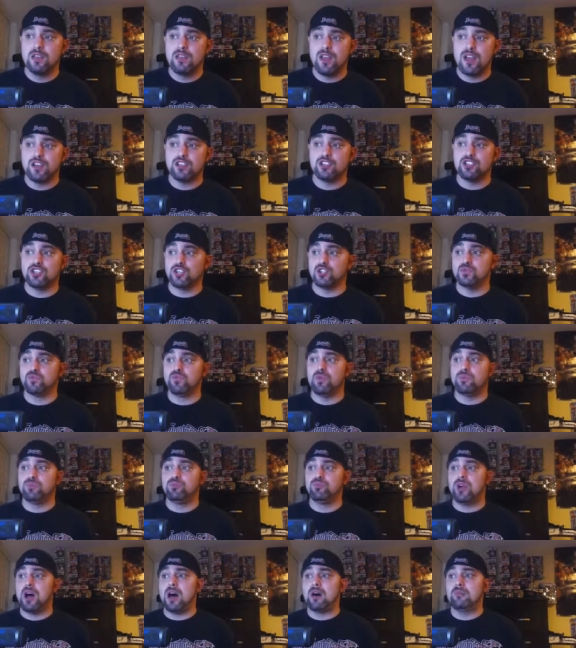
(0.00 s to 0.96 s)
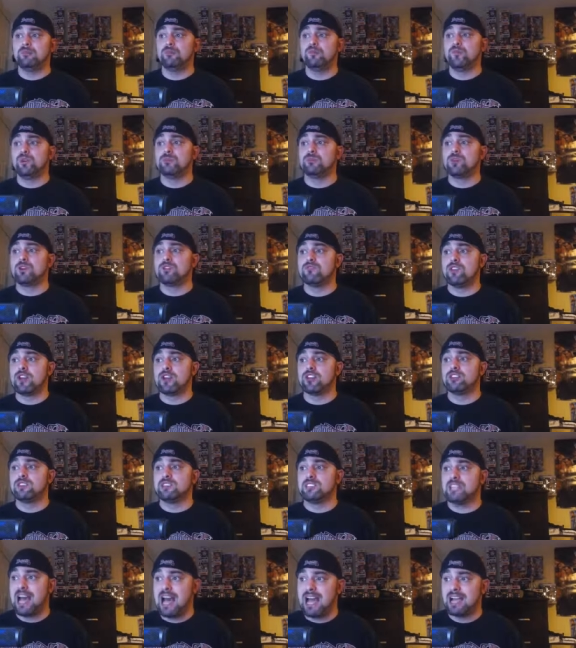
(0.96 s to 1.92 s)
There's just one problem. When
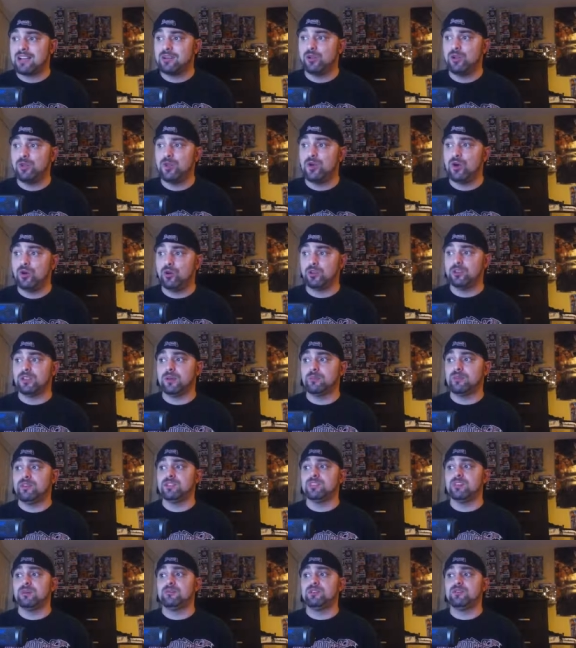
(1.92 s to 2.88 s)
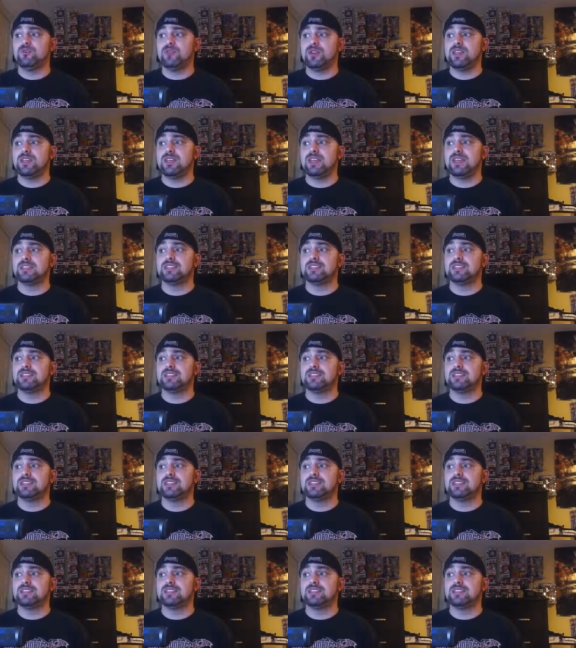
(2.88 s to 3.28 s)
McGregor tackled the whole WWE